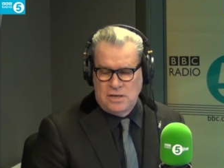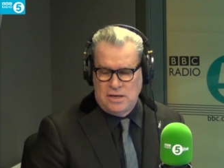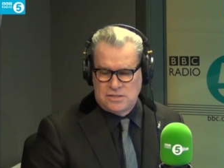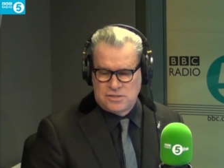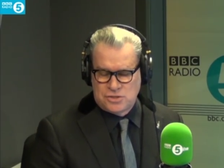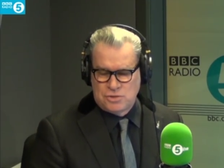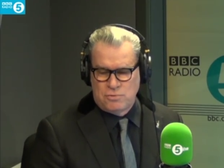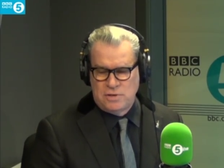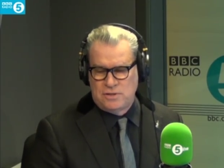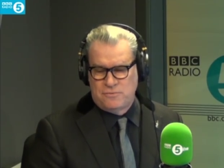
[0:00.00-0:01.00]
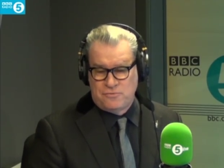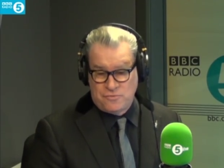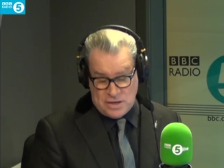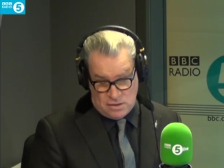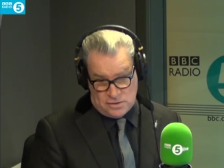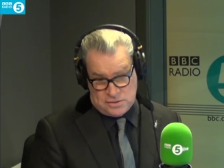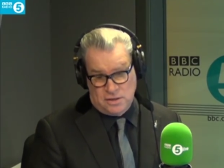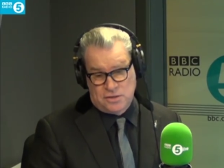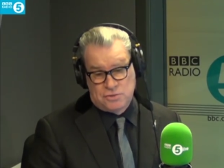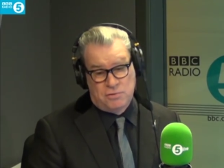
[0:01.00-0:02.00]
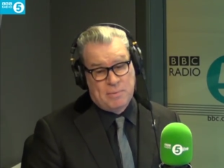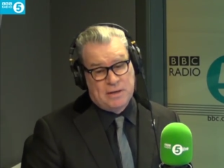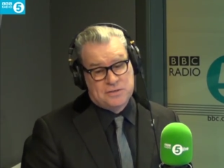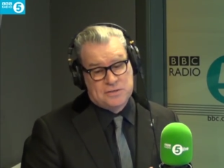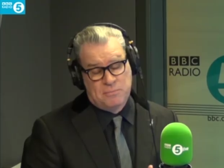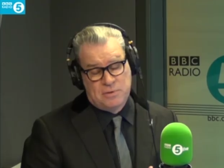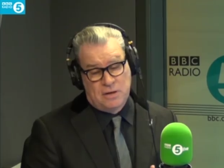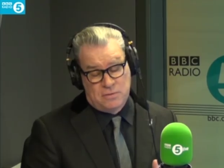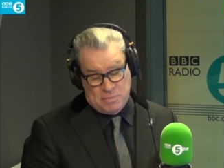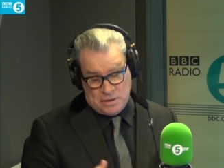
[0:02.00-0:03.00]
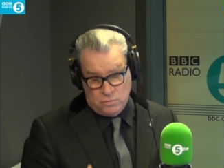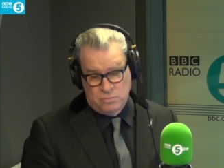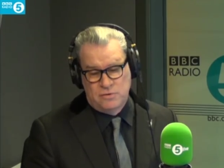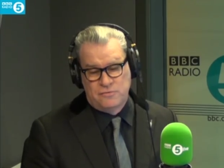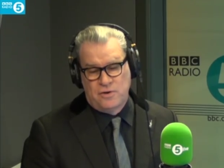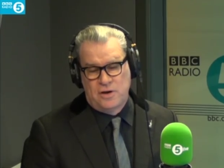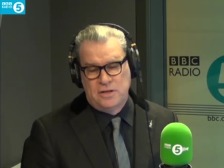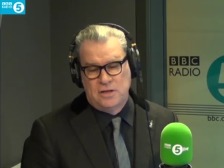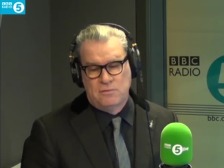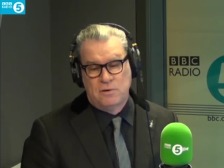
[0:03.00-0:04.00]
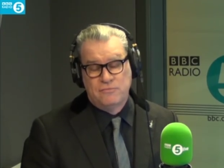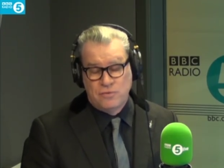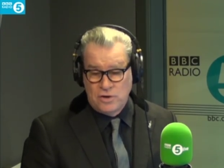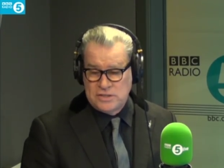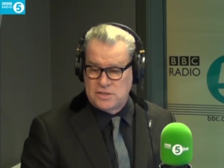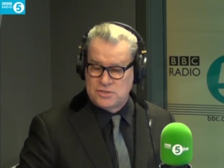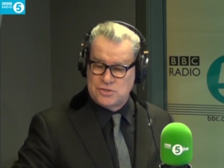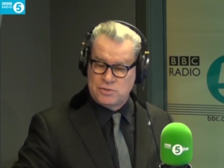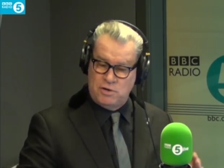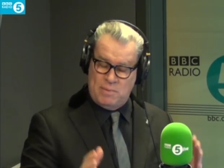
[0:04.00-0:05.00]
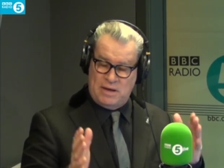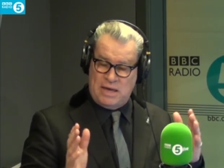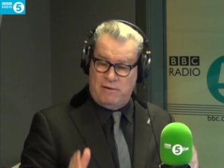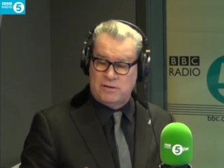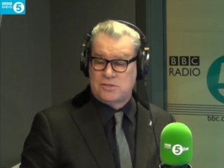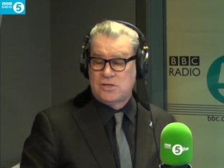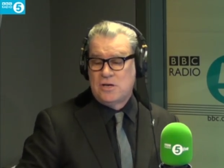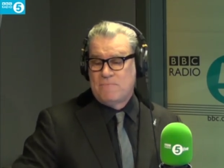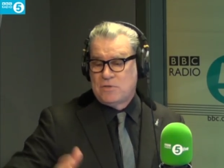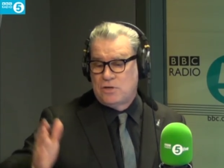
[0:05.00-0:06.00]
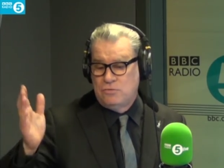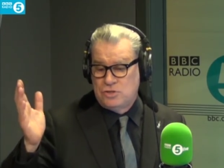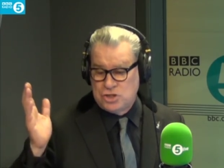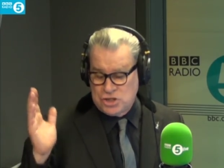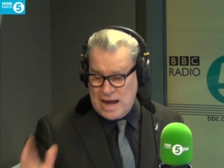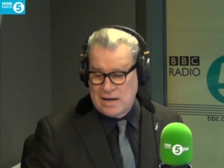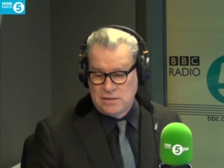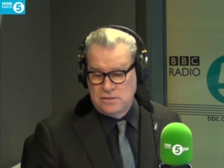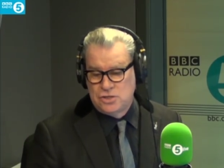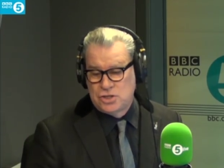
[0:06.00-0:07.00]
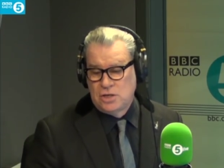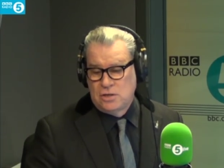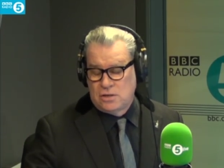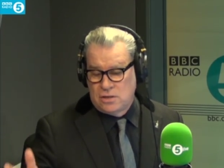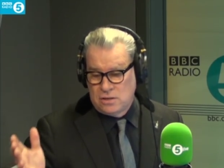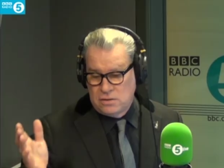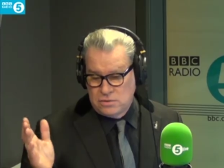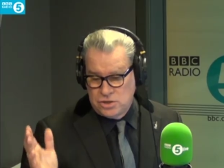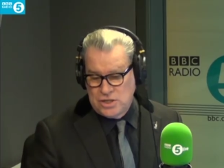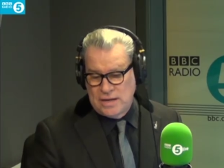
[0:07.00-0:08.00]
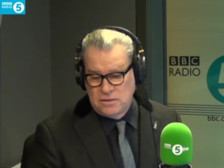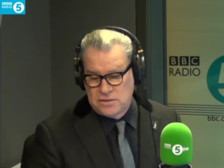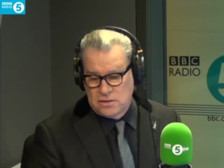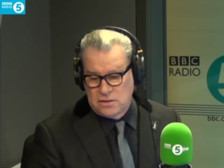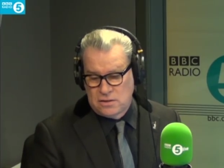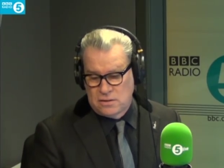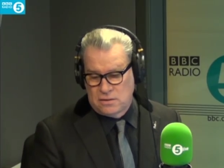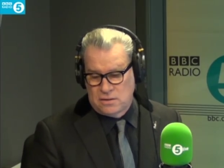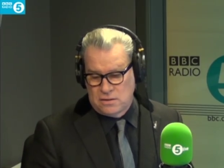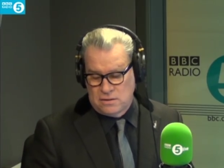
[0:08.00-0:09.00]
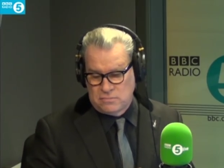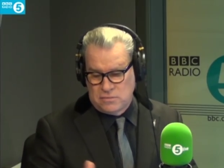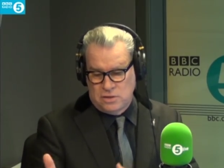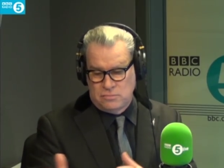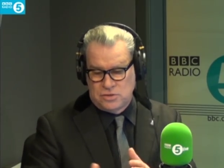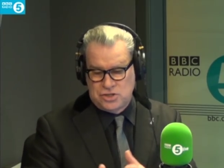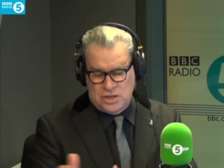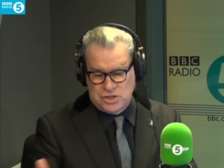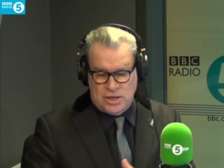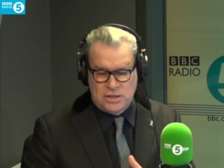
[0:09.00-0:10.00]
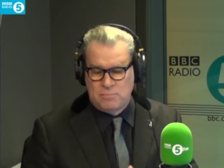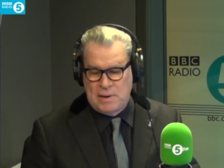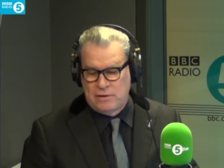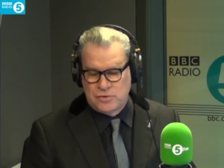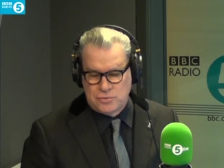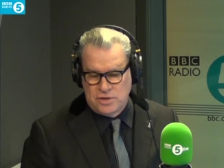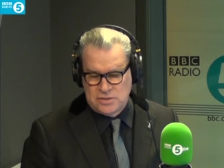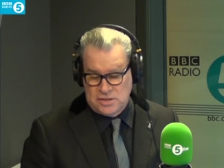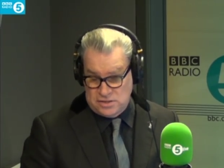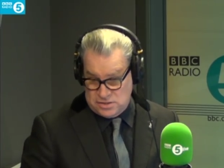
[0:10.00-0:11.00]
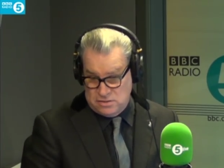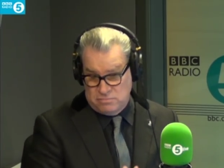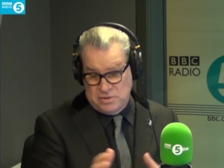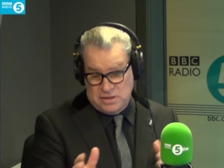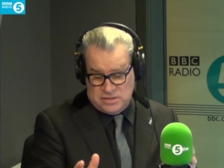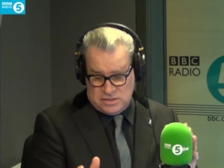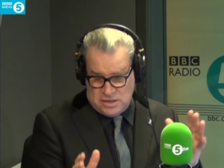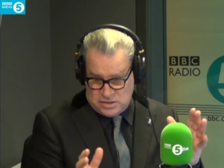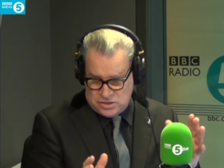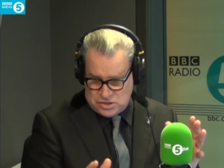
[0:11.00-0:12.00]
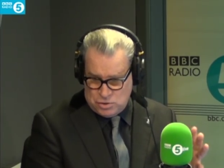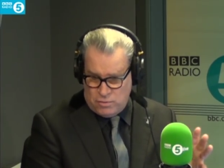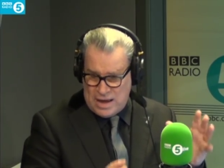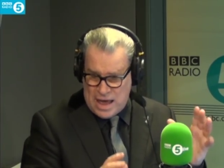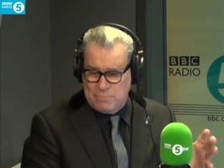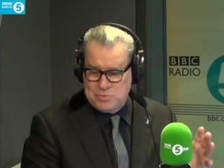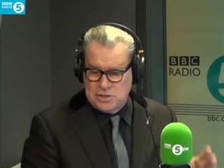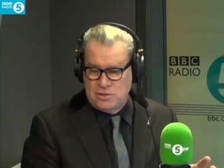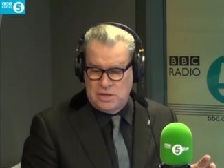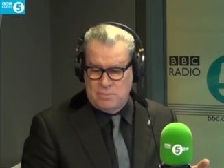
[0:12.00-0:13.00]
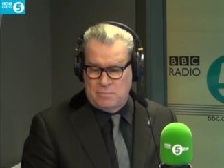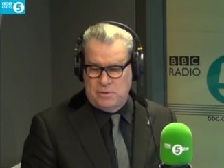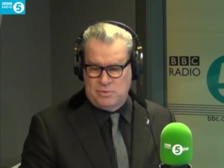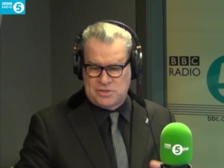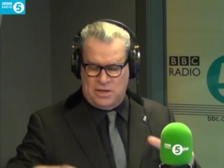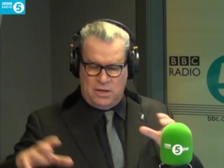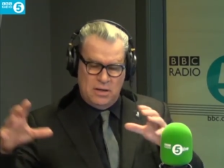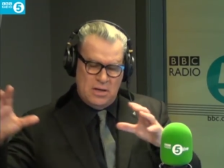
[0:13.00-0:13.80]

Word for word: It's a story that feels like a story about somebody uh, about a woman finding her own voice. It's a story about characters who challenge uh, gender uh, you know gender boundaries. It is a it's it's a story absolutely about people saying I